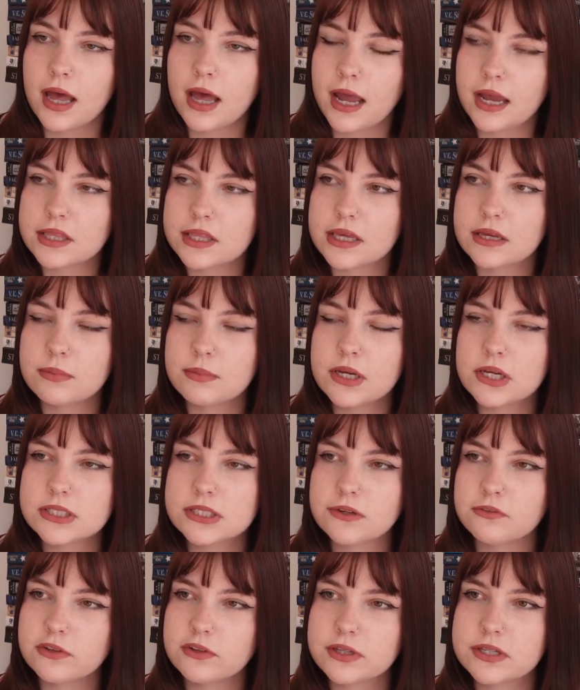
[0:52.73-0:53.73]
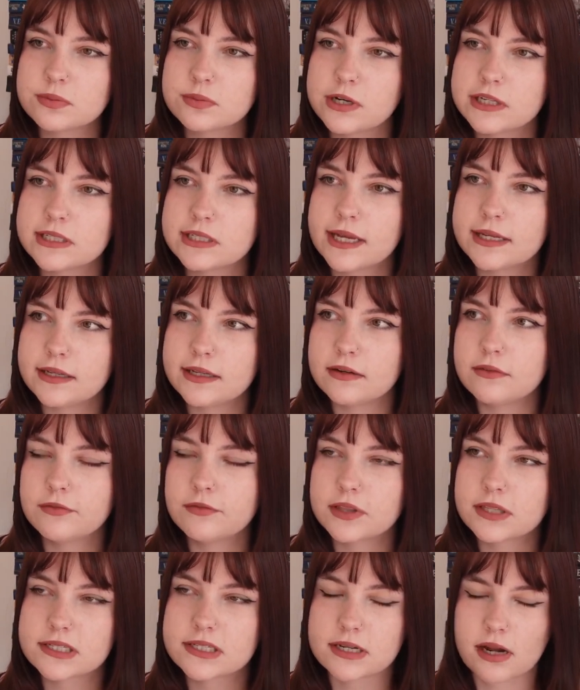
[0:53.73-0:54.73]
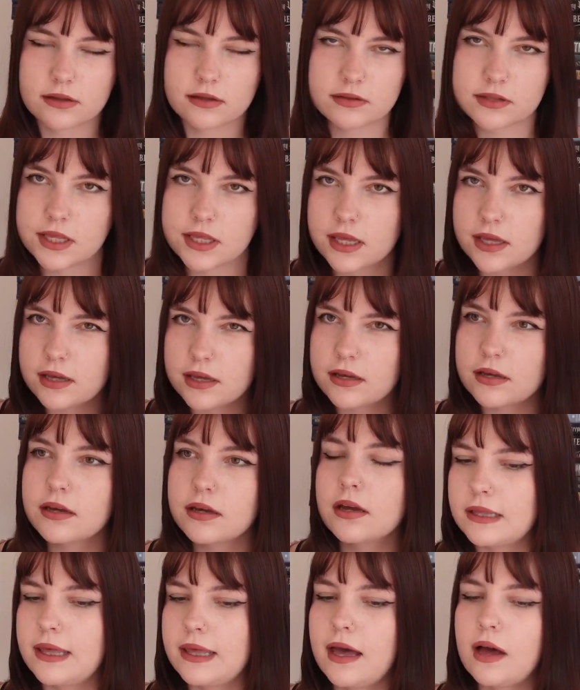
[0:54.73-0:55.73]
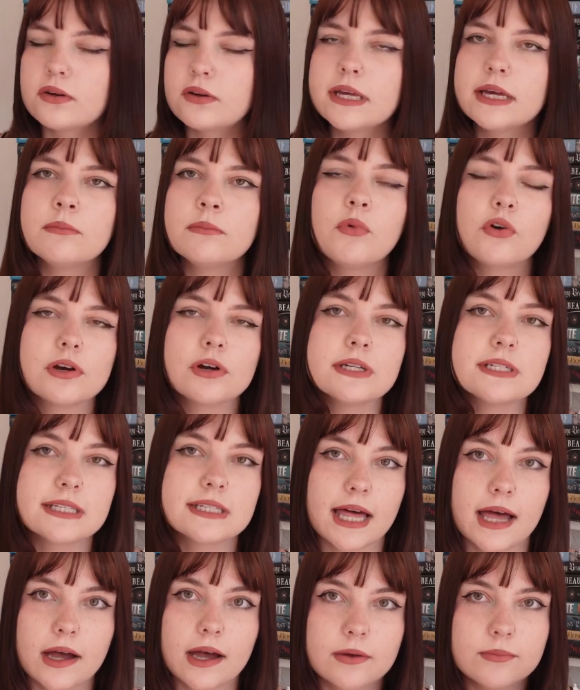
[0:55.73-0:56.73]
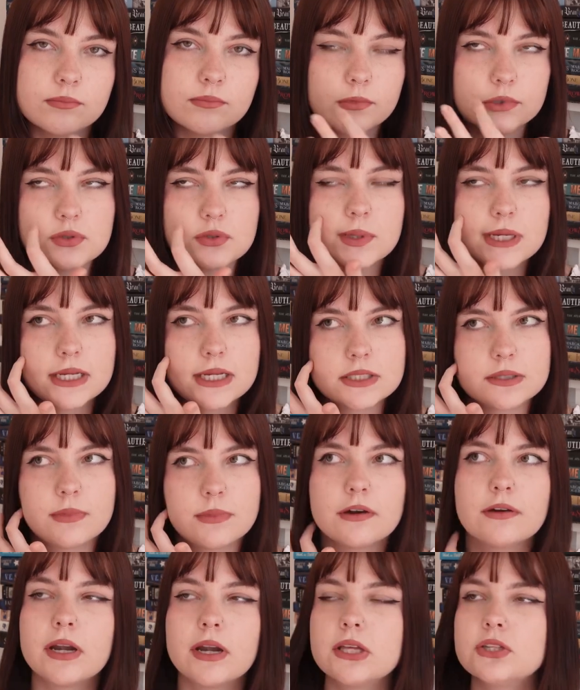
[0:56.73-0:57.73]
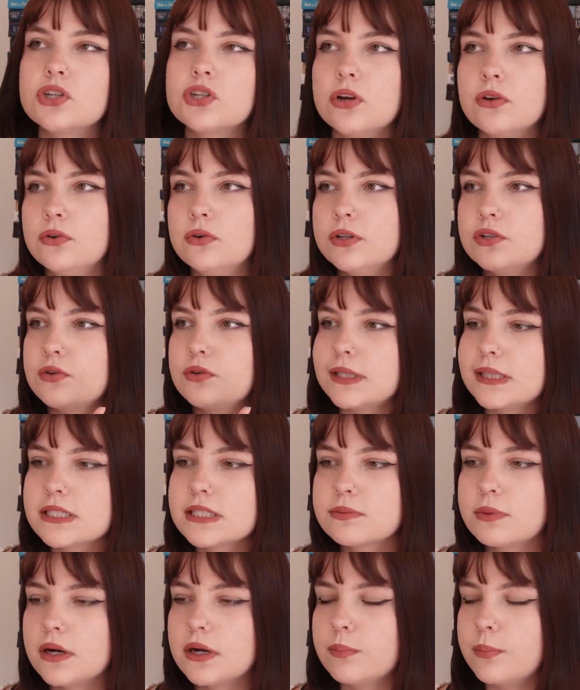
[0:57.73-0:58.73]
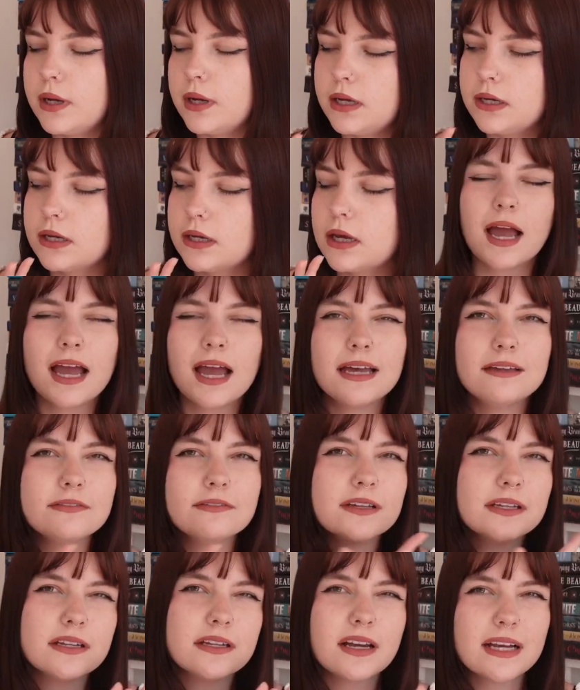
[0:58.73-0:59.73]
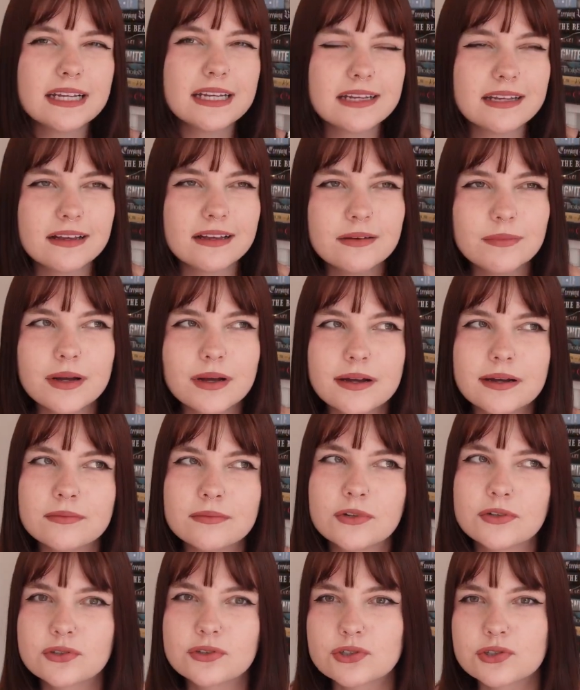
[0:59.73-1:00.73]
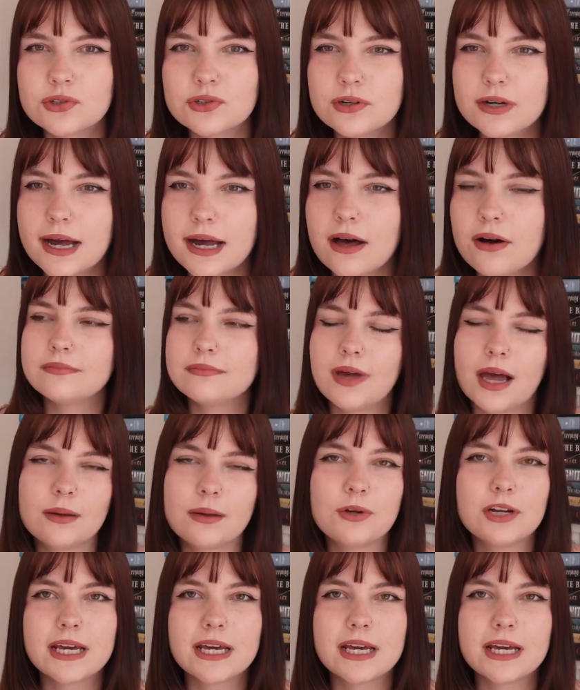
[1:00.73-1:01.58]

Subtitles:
I think because of all the spreads I did for the start of the year. Yeah, I'll get more into that once we get to my reading journal and doing the spread. But I have an idea, but I'm not sure how I'm going